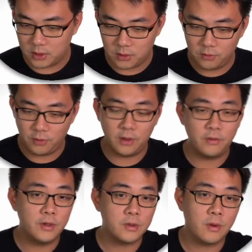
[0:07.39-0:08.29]
So for the
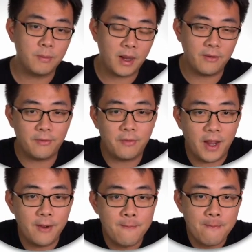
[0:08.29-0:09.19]
first one, part
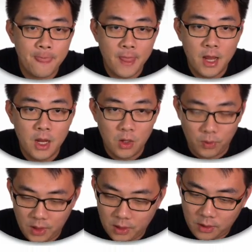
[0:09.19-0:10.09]
5,
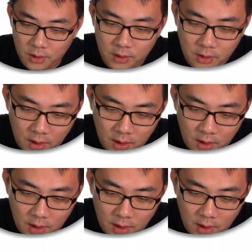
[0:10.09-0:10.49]
we're gonna